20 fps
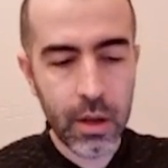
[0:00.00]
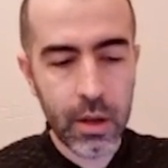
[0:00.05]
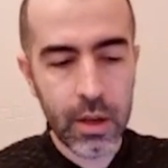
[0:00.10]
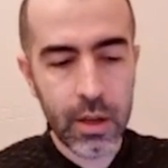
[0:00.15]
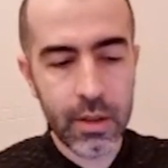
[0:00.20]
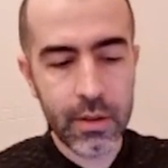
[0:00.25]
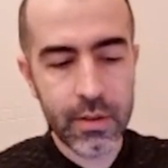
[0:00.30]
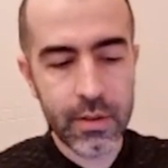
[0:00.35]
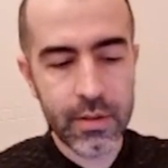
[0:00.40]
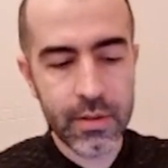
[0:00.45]

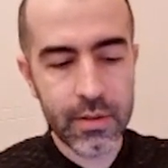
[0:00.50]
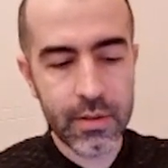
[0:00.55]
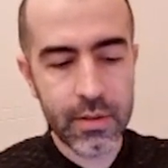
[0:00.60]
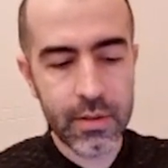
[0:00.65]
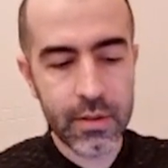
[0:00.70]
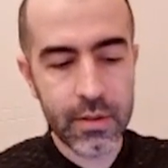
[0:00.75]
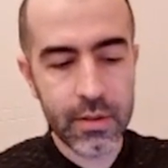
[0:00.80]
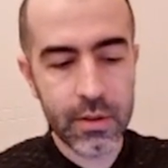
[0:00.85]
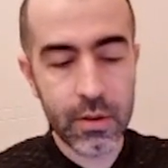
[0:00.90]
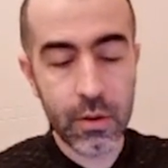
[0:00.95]
It
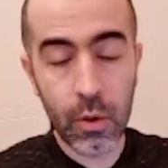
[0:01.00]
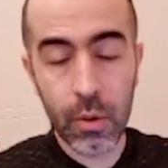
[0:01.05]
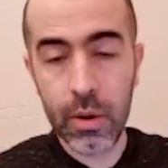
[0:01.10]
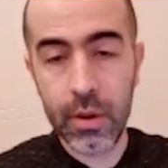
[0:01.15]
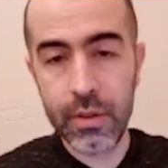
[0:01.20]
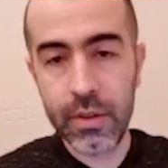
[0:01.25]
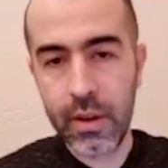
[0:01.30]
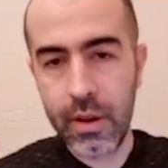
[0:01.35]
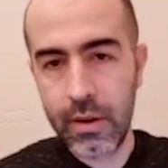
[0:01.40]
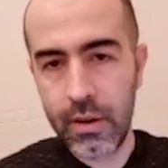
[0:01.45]
is
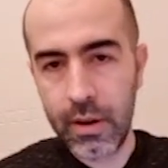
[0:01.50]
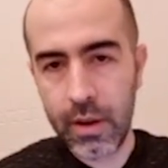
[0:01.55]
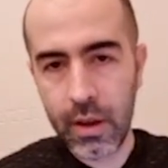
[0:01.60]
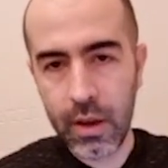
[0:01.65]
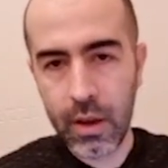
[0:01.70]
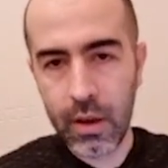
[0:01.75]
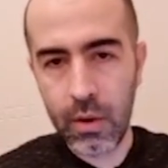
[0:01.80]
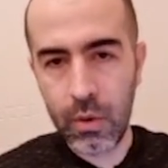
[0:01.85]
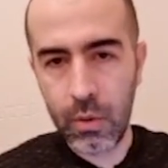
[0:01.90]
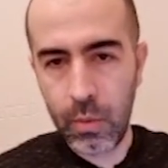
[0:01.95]

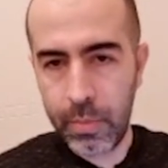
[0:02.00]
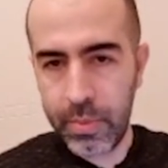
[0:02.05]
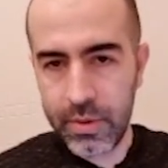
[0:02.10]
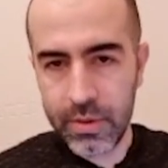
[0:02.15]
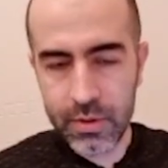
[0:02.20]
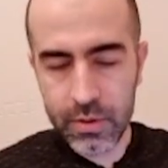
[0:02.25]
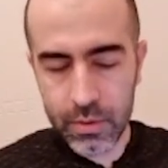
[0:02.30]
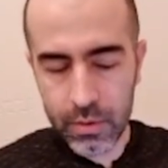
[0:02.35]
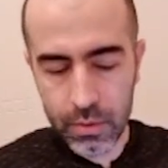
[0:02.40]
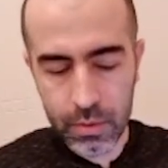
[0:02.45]
nearly
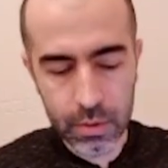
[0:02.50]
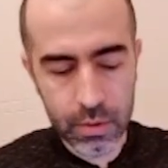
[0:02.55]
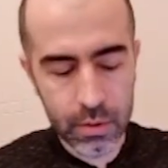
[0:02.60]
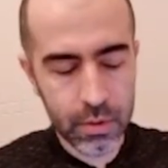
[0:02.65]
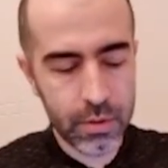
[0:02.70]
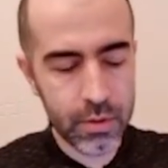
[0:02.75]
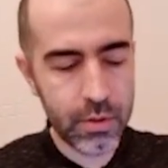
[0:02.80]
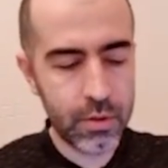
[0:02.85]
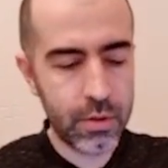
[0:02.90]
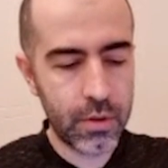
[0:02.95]
open
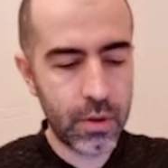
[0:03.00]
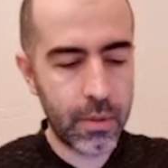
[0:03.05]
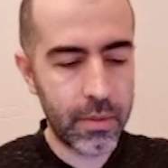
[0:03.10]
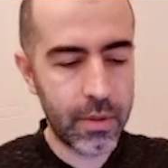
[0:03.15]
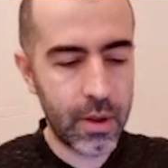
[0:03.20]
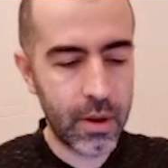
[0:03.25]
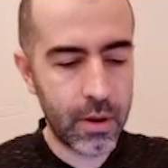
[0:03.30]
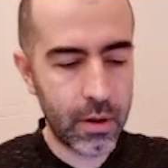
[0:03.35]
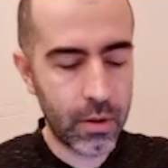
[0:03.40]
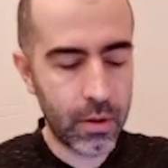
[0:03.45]
source,
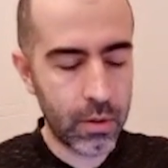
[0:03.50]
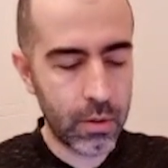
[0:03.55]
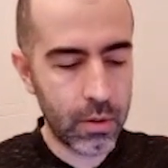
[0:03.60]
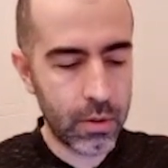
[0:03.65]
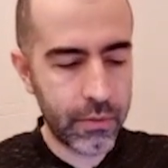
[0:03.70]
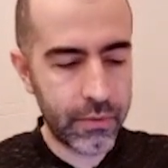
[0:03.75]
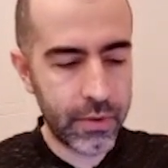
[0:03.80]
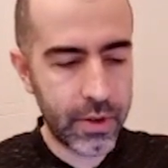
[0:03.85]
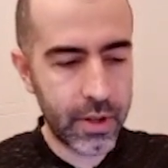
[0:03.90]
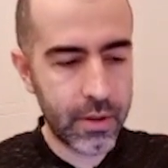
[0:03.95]
nearly all
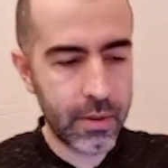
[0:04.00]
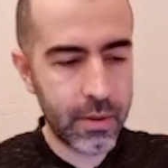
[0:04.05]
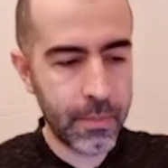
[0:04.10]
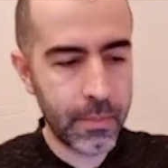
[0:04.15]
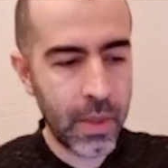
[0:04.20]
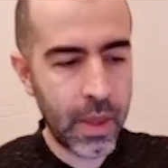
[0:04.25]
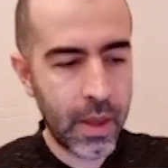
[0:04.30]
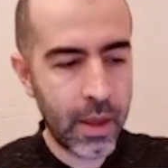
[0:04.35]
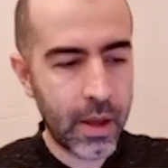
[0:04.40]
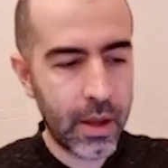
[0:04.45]
of it,
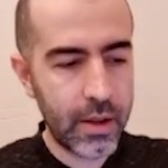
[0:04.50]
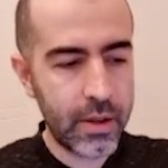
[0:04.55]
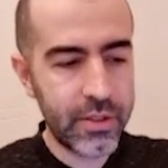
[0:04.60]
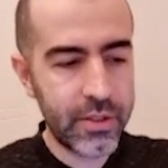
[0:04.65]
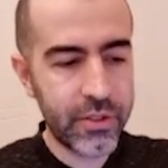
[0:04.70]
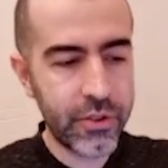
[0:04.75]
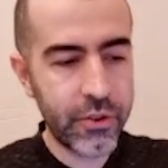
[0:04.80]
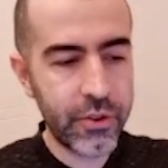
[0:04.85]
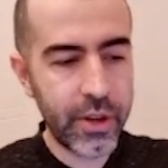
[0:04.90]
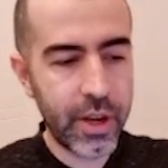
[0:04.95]
and
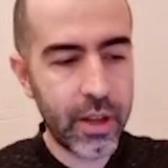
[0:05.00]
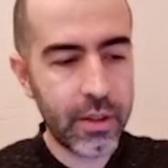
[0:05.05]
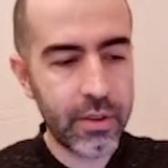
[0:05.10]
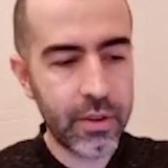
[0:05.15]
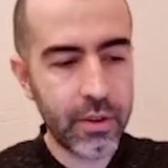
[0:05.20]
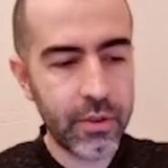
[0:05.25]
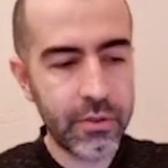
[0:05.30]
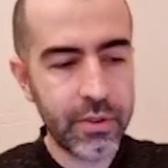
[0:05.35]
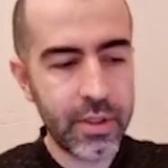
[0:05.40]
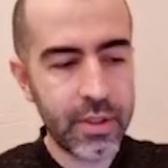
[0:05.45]
it's
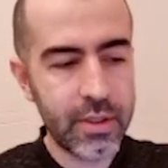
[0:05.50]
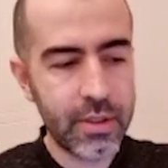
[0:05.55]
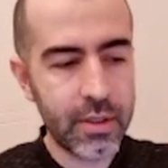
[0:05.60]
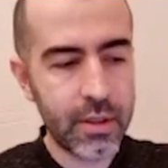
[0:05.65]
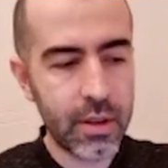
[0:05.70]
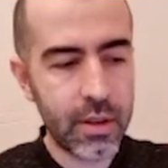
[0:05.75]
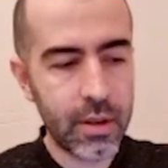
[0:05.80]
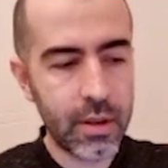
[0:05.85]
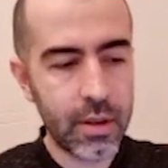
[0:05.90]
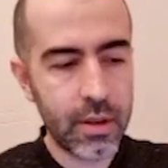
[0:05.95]
creating risk
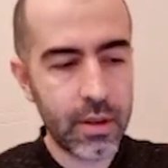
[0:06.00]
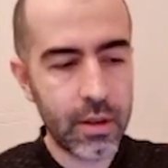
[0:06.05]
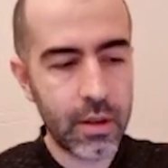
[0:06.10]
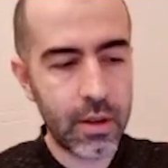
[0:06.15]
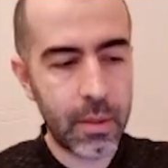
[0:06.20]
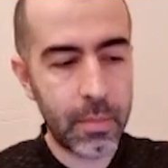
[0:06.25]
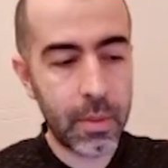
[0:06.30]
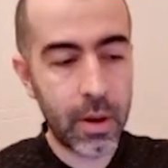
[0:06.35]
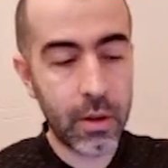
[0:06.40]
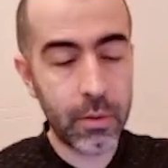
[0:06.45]

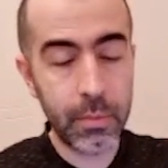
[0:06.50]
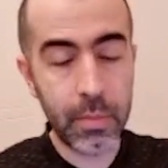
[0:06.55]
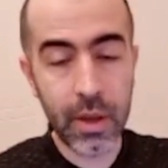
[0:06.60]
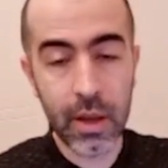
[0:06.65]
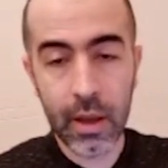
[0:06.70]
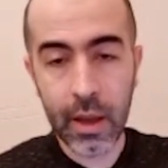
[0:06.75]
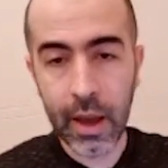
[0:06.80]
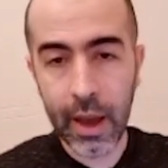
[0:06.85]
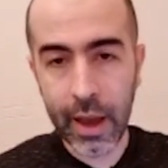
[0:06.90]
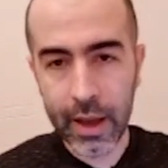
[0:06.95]
about
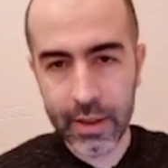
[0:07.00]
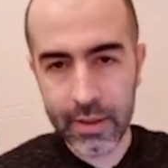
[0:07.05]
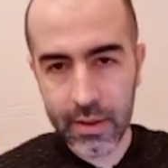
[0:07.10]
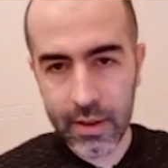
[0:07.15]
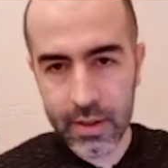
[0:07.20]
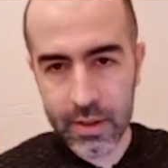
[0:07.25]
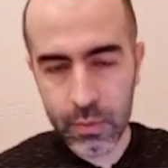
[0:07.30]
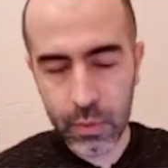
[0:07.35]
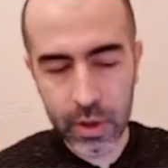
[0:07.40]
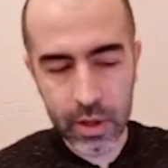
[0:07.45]
being hacked
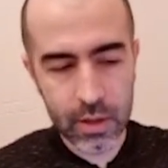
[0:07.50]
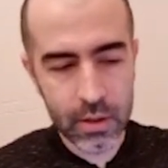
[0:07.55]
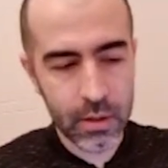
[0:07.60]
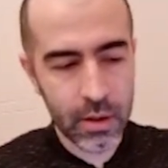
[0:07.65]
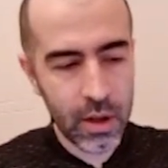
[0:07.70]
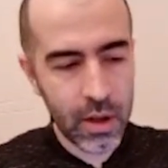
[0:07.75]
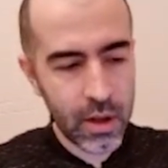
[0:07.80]
as well.